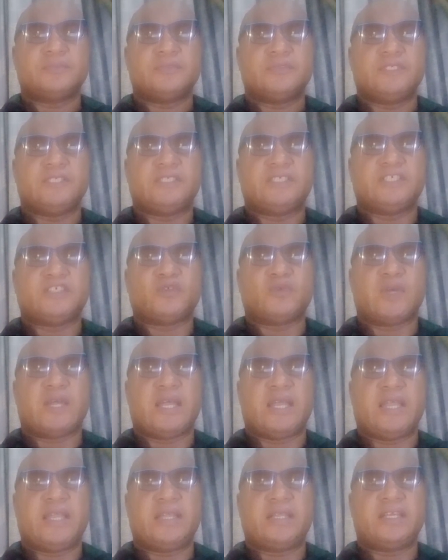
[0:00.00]
This is
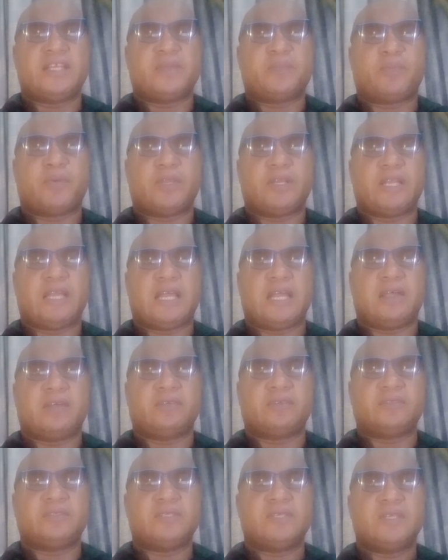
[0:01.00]
why they point
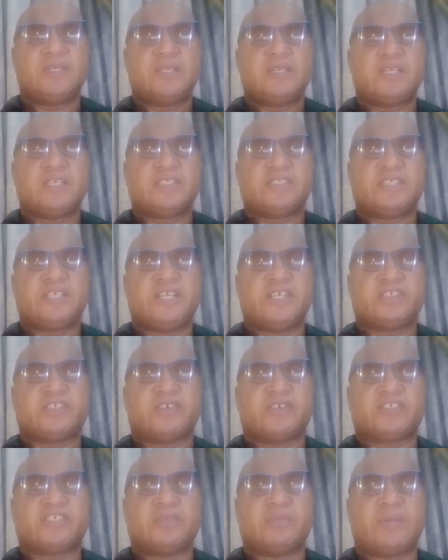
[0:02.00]
out a
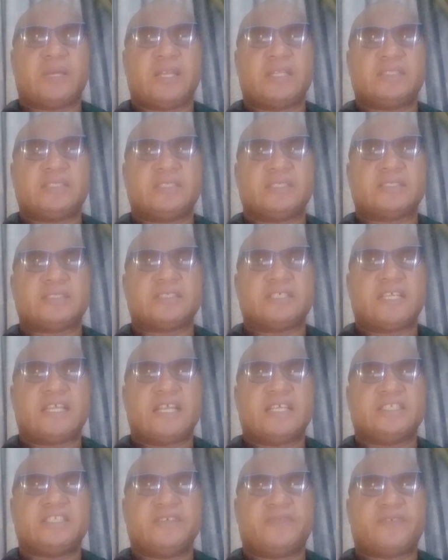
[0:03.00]
series of similarities
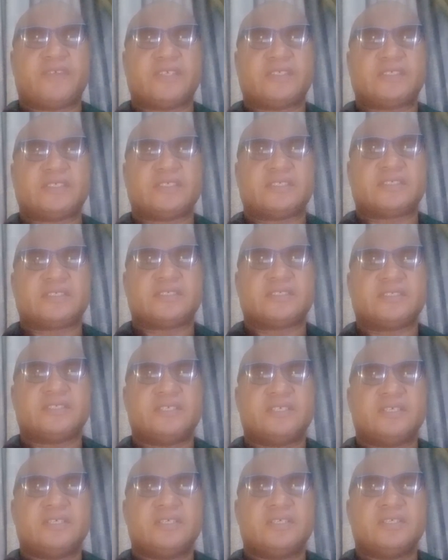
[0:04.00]
and differences.
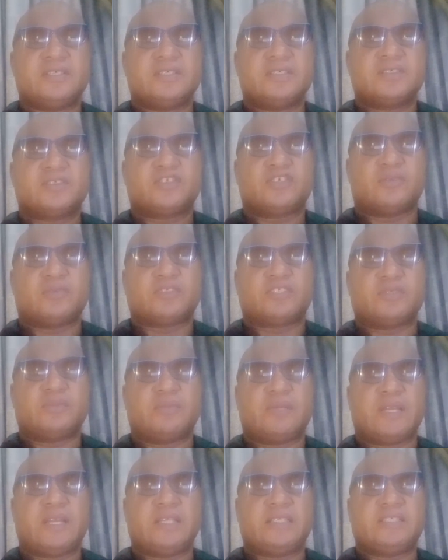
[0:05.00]
Some
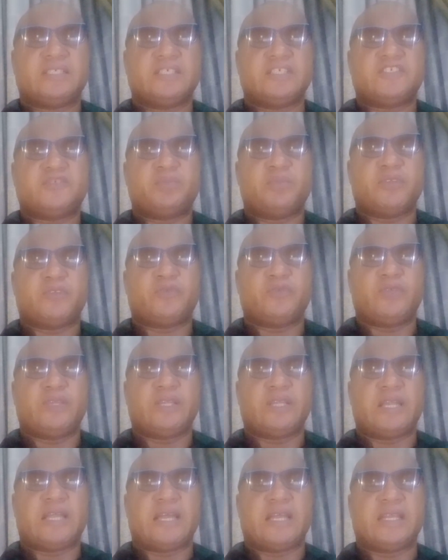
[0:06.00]
similarities
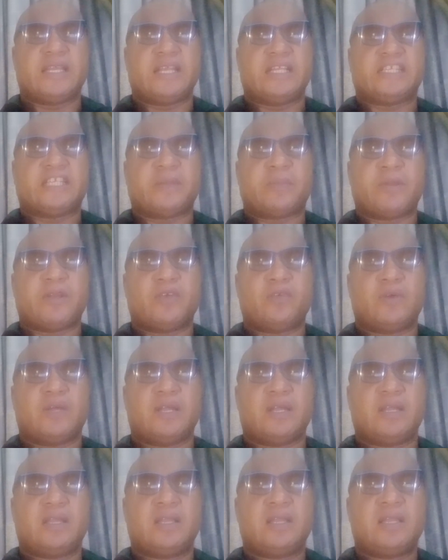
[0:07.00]
between an
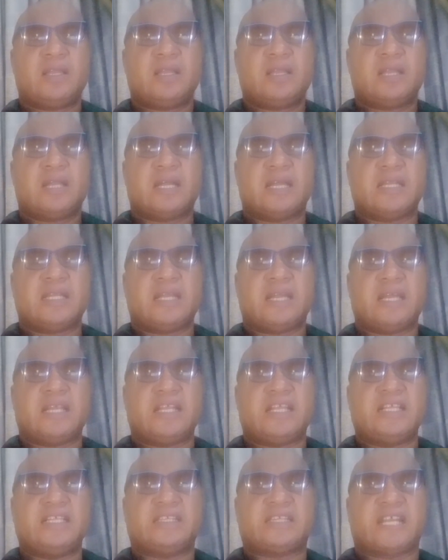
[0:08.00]
entrepreneur and
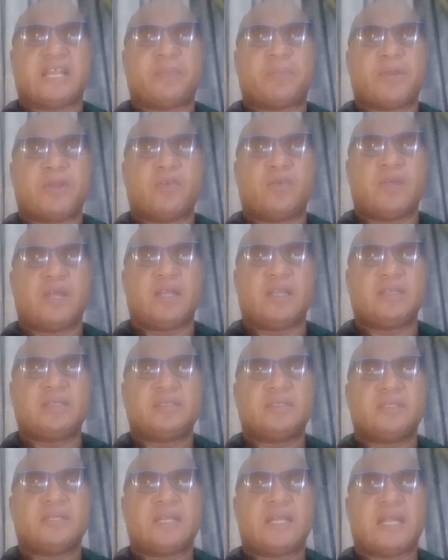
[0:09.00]
an
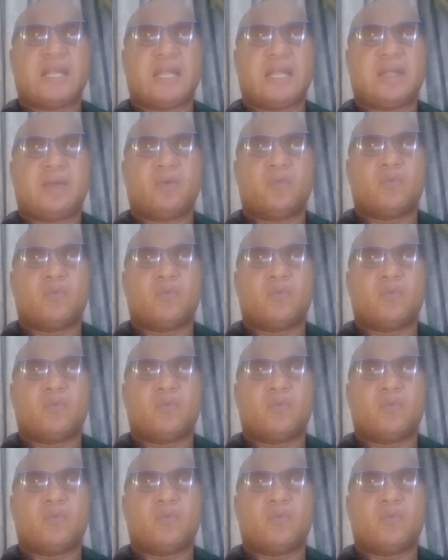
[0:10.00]
intrapreneur are: